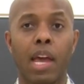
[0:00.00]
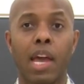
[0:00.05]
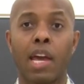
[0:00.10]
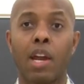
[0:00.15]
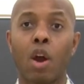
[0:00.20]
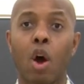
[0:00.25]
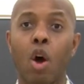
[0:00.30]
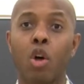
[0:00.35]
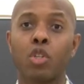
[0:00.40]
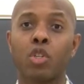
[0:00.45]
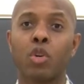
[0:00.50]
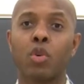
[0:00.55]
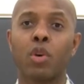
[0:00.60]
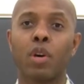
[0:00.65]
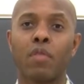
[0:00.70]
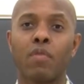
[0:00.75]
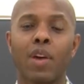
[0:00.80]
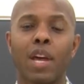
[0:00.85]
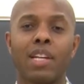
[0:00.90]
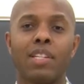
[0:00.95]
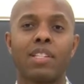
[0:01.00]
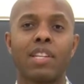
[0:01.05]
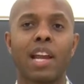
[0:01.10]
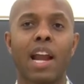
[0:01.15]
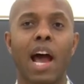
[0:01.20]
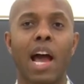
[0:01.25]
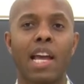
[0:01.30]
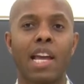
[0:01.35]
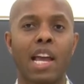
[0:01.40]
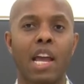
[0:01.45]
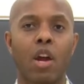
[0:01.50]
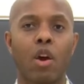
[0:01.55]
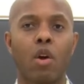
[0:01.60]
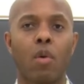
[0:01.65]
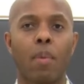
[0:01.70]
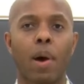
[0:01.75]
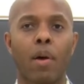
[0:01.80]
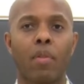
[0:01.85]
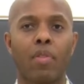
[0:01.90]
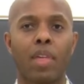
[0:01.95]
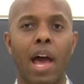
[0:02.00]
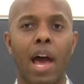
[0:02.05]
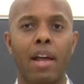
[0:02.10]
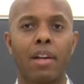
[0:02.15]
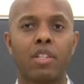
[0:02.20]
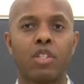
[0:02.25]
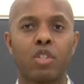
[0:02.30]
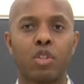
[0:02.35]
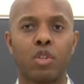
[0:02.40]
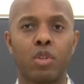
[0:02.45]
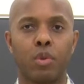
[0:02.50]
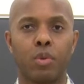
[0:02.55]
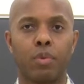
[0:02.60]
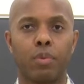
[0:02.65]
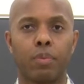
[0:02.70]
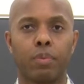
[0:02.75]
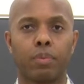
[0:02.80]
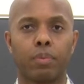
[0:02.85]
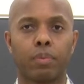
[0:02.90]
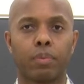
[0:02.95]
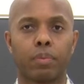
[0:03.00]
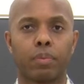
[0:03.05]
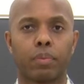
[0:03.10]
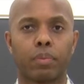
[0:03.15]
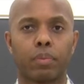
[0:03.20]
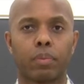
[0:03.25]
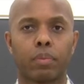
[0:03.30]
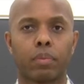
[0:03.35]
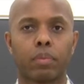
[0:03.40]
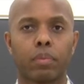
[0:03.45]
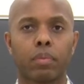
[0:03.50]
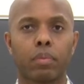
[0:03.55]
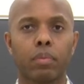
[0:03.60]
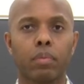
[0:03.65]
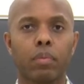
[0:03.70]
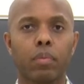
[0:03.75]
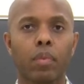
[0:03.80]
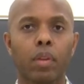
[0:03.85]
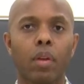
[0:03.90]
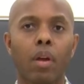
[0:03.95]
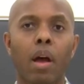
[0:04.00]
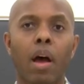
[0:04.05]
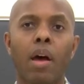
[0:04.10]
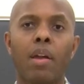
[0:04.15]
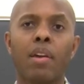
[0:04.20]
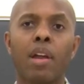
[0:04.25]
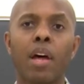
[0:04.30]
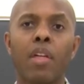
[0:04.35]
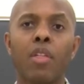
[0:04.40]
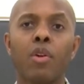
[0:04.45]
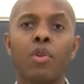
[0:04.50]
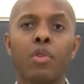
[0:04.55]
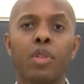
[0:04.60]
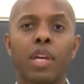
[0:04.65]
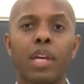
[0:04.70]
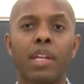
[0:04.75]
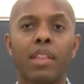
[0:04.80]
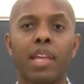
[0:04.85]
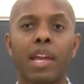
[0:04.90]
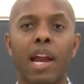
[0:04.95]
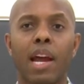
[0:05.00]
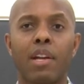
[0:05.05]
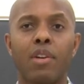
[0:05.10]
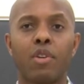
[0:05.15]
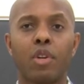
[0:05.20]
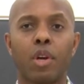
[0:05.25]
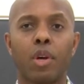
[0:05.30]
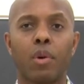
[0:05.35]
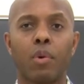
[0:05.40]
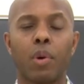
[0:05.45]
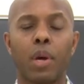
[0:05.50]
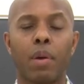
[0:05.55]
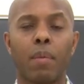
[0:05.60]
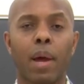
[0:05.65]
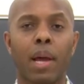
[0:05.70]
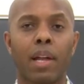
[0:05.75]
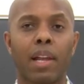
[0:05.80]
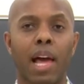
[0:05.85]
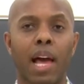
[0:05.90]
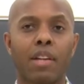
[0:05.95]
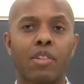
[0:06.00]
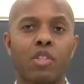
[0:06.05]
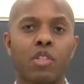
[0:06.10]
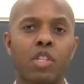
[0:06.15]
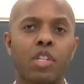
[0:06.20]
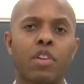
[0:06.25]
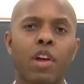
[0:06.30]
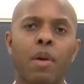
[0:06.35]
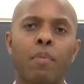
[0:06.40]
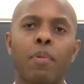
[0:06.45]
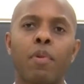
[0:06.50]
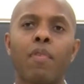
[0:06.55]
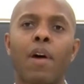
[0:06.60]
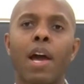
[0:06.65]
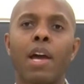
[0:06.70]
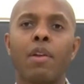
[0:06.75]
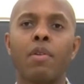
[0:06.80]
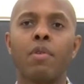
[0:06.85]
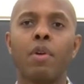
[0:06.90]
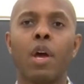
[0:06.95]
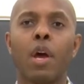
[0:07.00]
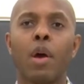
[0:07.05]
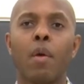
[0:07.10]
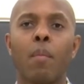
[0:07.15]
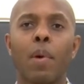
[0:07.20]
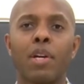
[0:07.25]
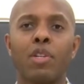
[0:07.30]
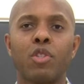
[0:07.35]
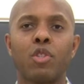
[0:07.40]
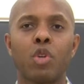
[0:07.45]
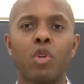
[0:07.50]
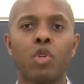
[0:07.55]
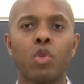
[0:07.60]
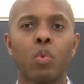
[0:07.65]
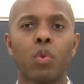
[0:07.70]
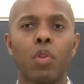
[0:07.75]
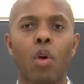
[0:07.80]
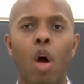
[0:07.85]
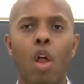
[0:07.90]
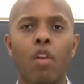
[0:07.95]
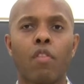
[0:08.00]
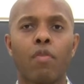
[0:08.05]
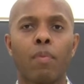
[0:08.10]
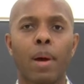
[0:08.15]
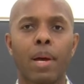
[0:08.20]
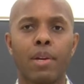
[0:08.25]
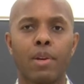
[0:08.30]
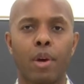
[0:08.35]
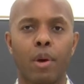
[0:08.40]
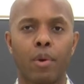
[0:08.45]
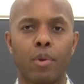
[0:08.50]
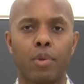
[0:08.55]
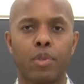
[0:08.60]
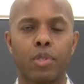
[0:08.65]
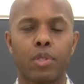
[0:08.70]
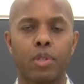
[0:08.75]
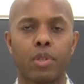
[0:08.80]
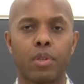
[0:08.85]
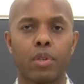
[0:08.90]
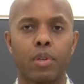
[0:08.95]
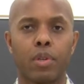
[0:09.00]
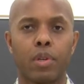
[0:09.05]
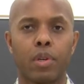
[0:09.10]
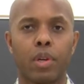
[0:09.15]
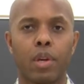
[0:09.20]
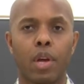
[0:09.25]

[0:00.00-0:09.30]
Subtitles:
It also conveys that I care about that student. Another thing that I do in my classes is I provide my students with all of my notes.